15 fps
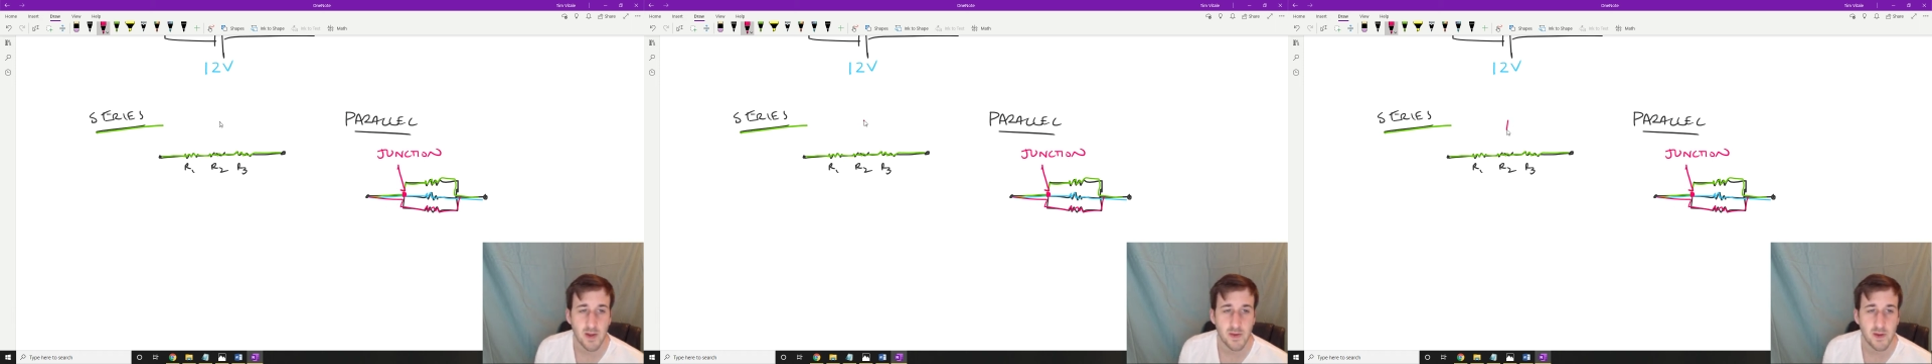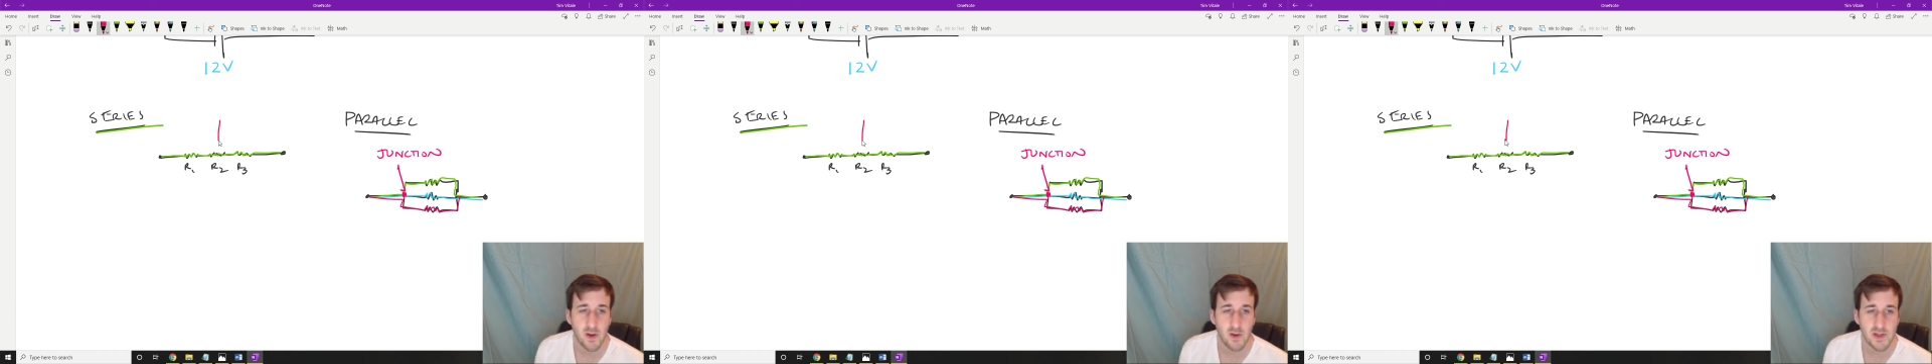
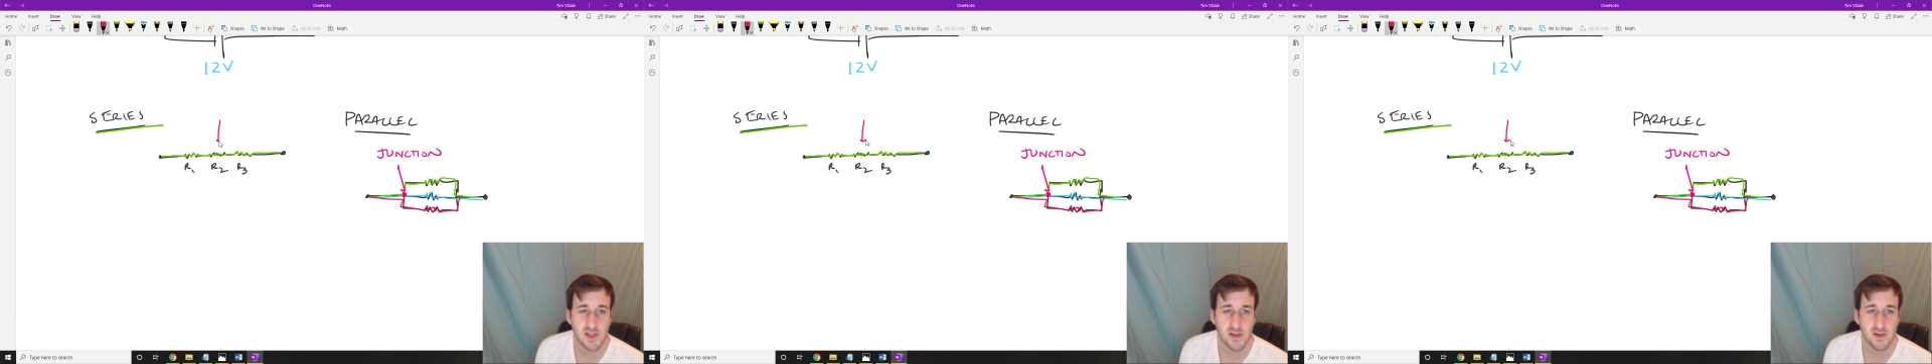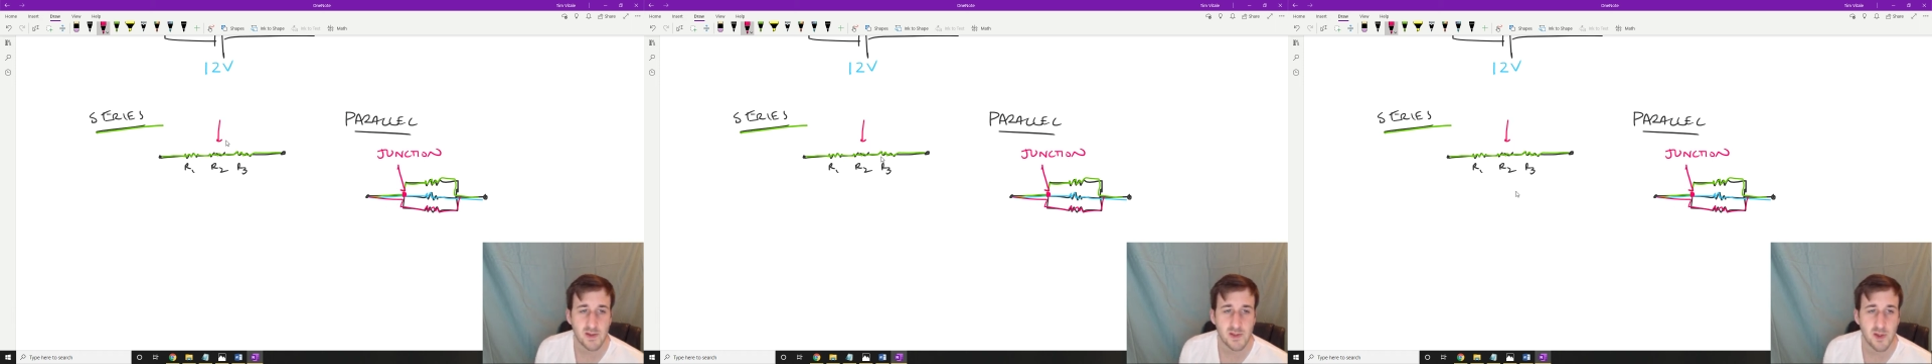Notice
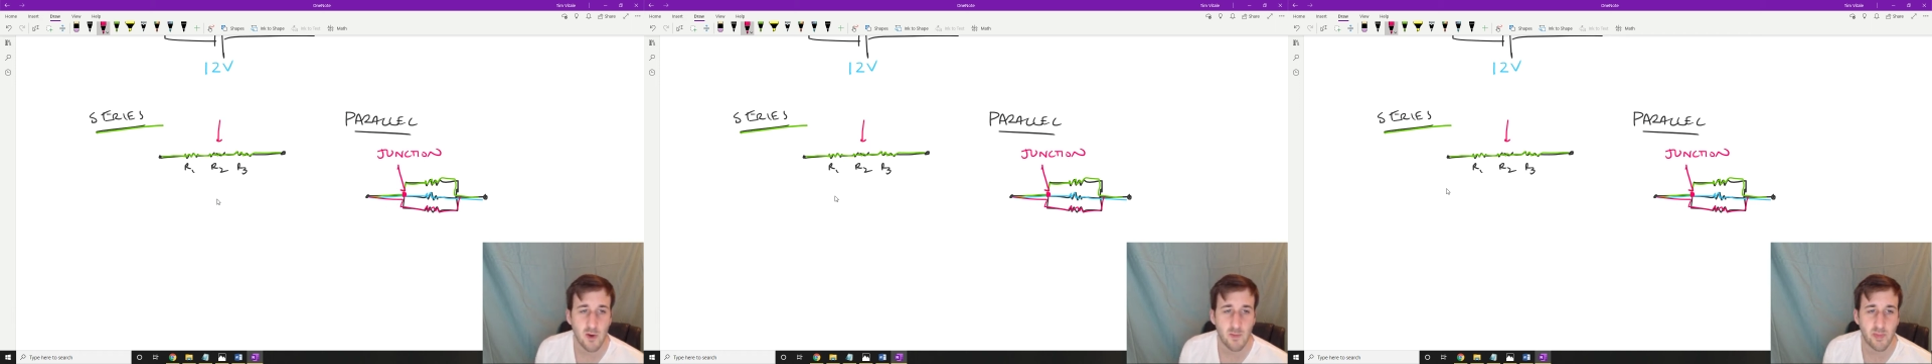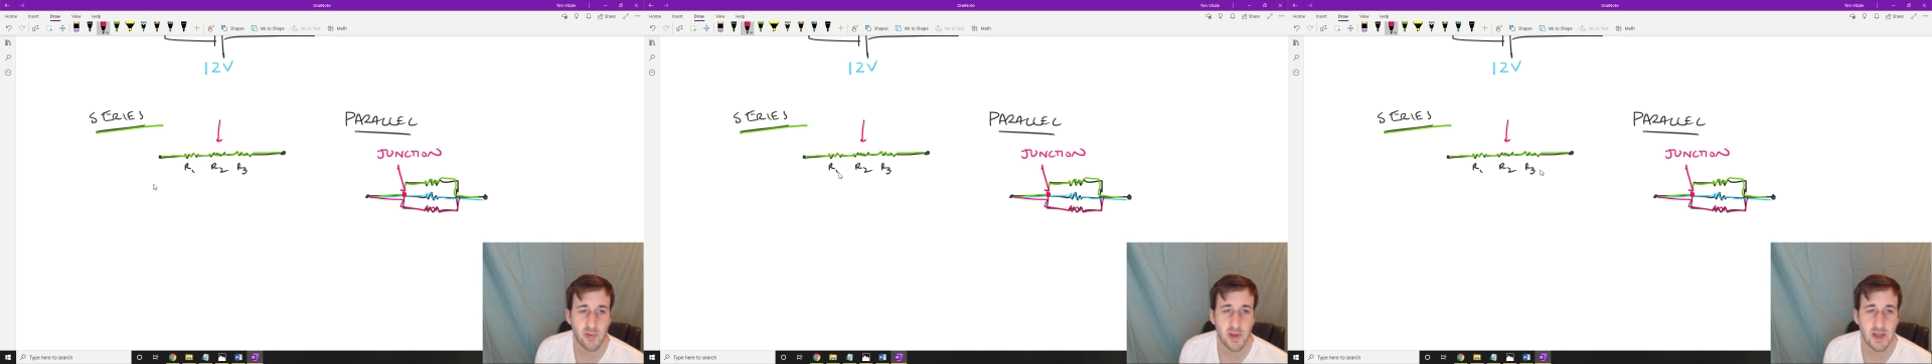that there's no
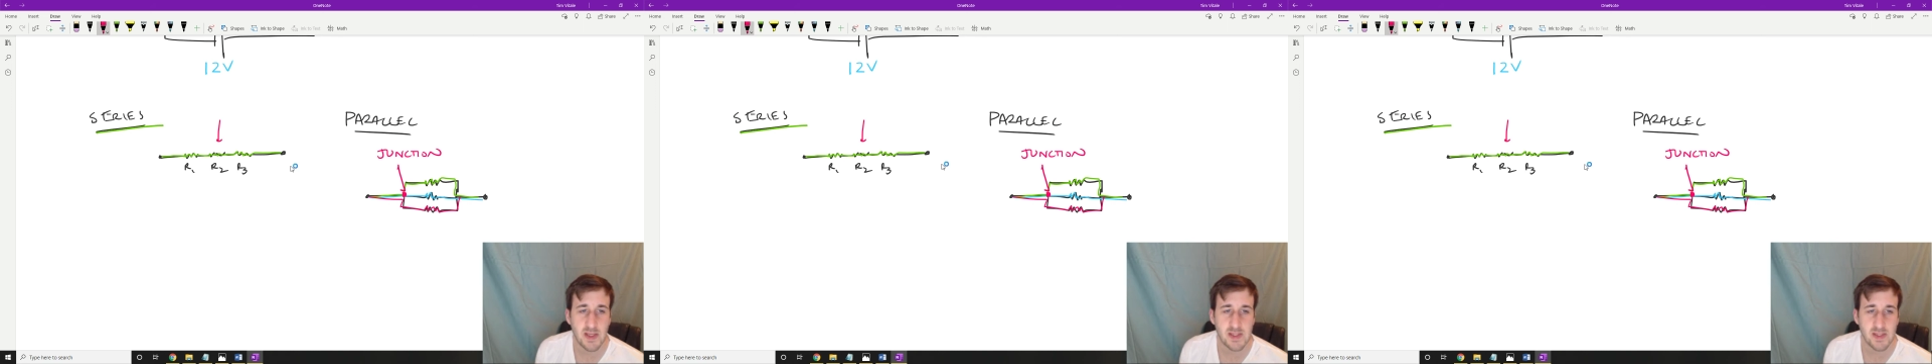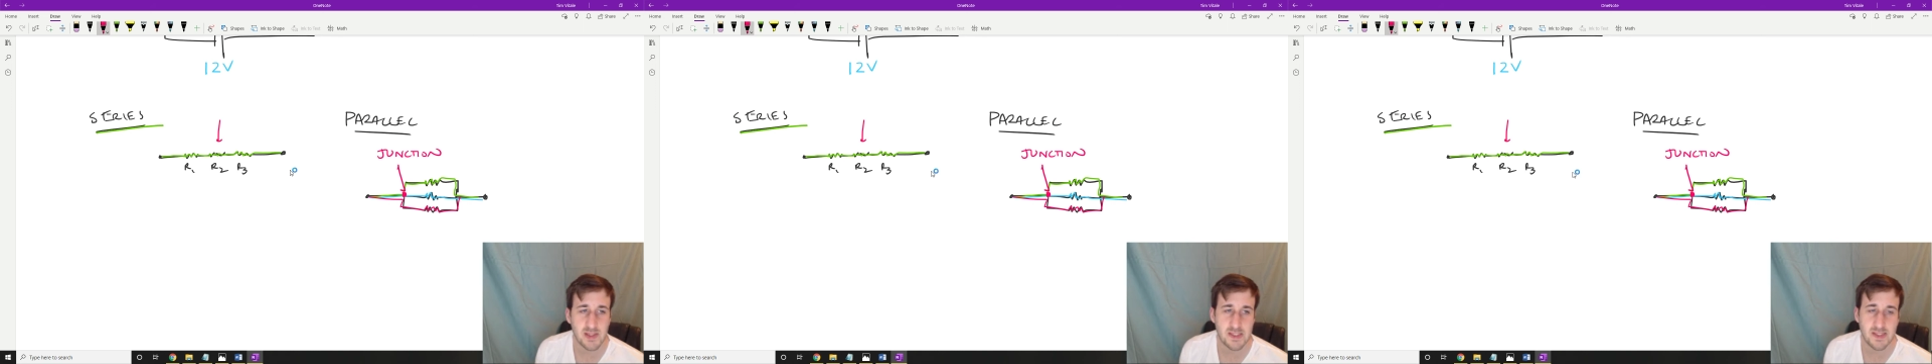
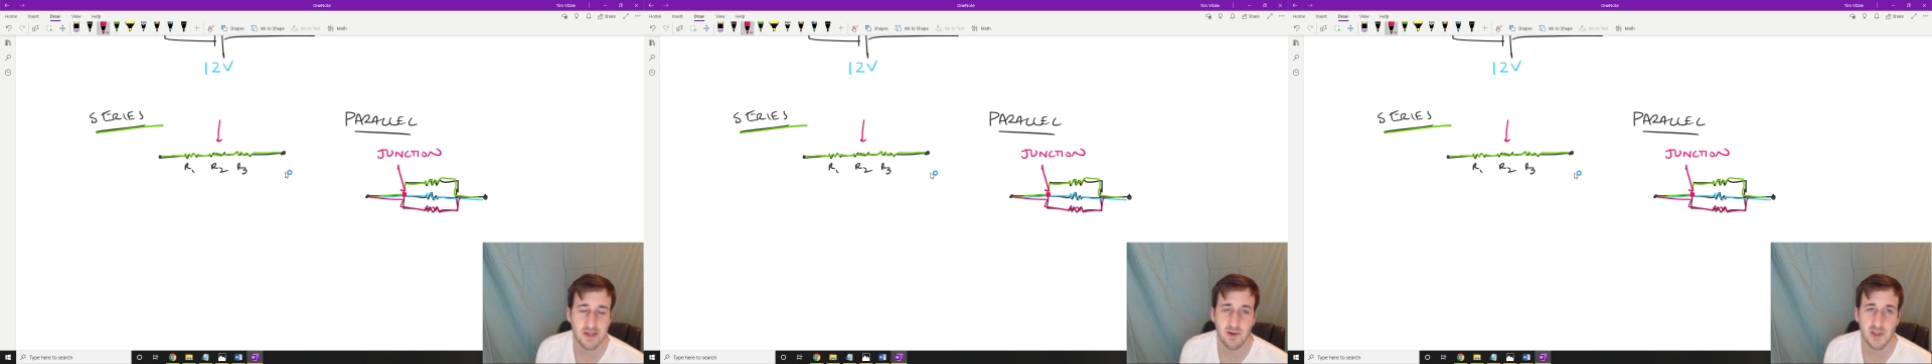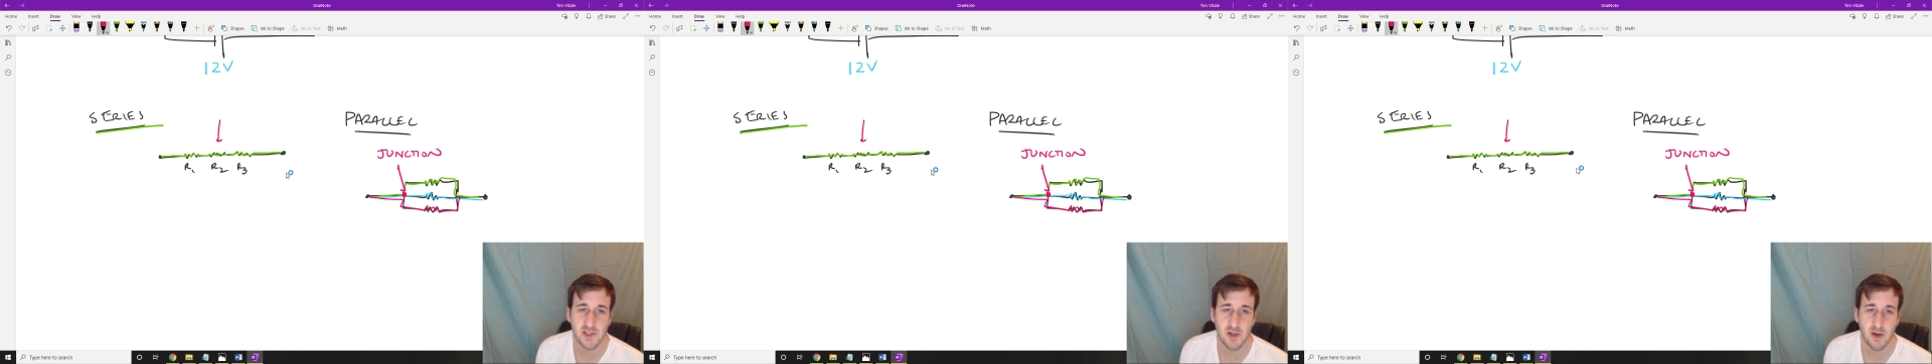place in a
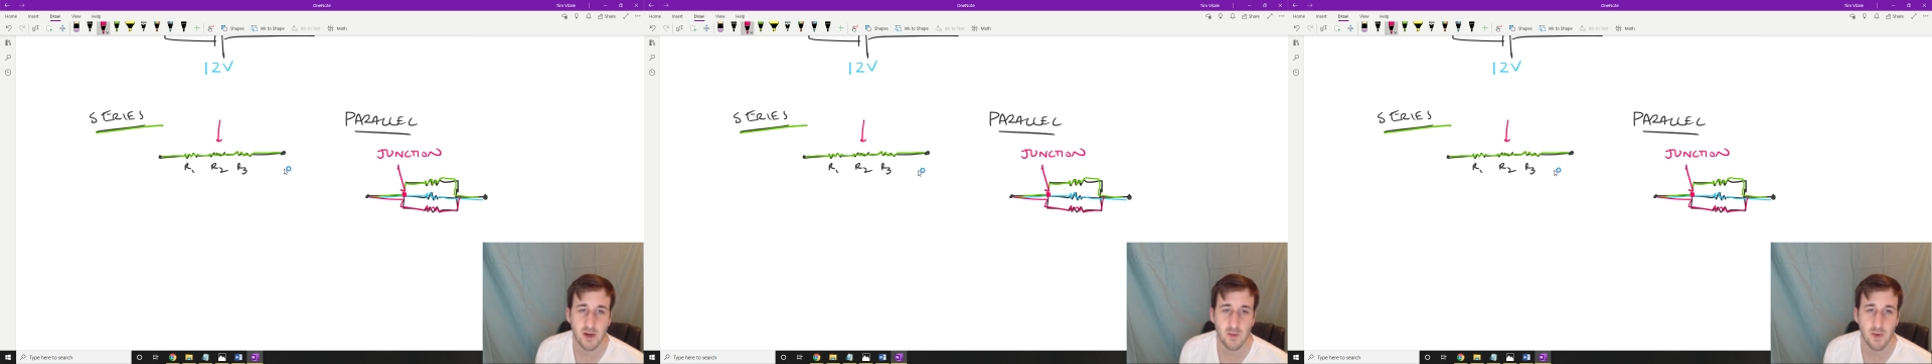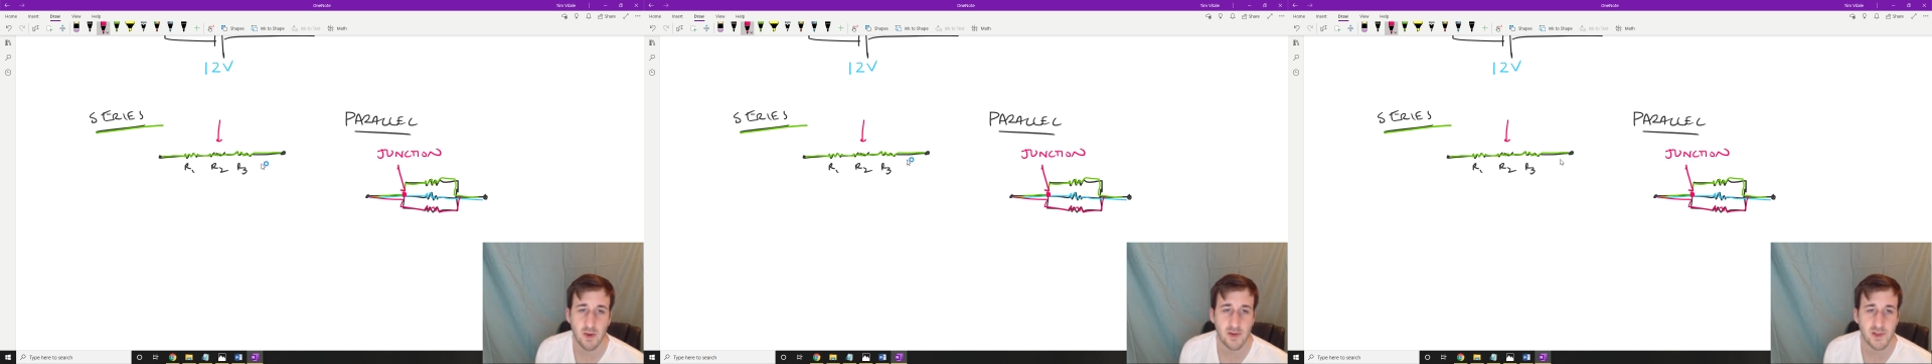series
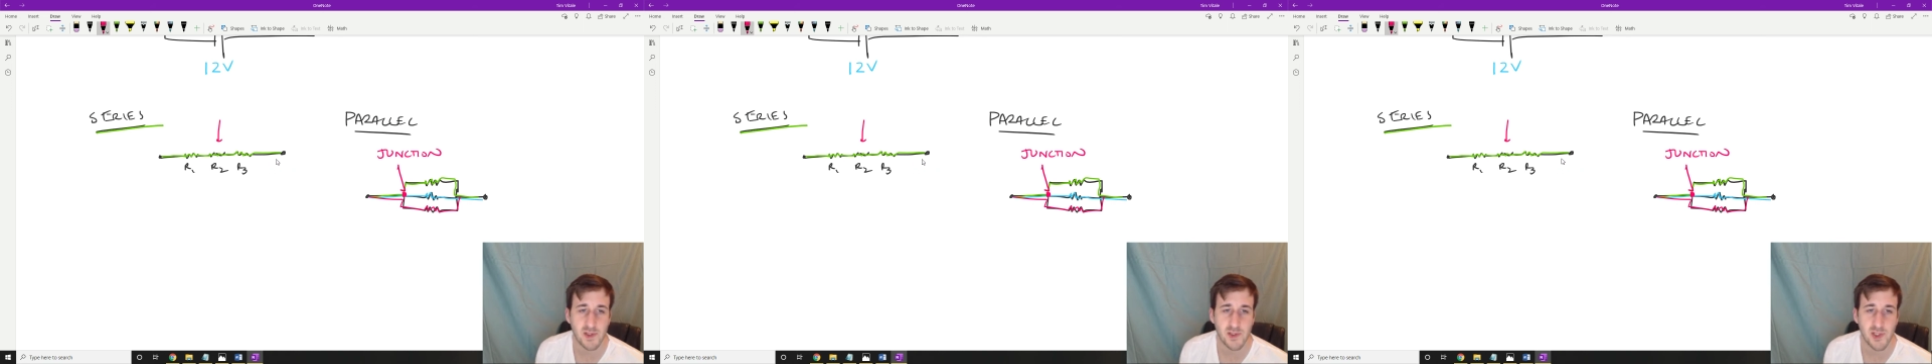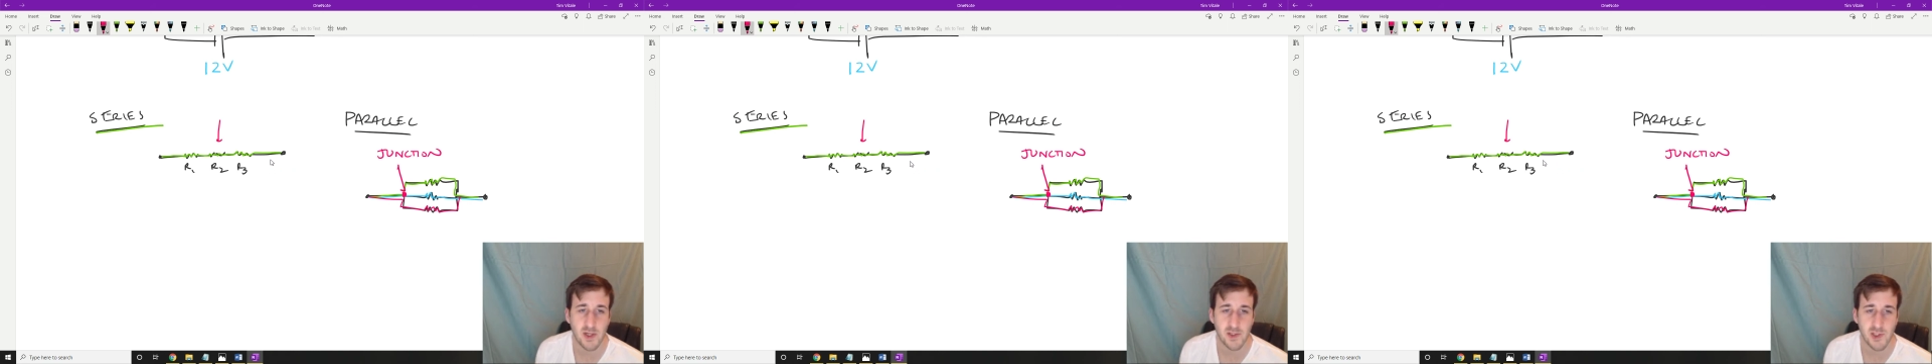circuit where there's a
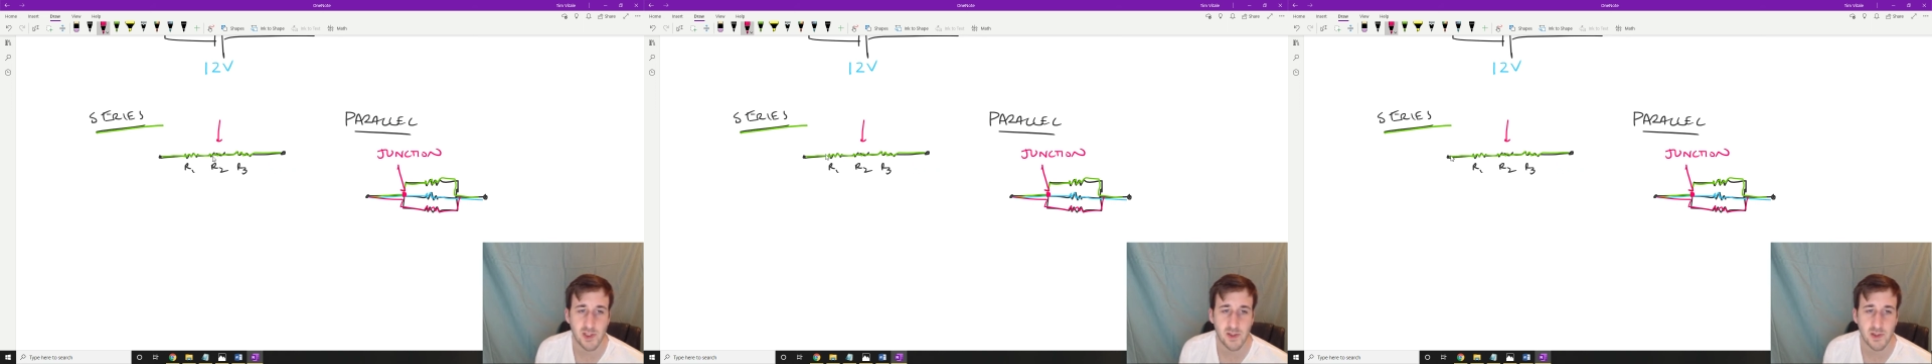junction.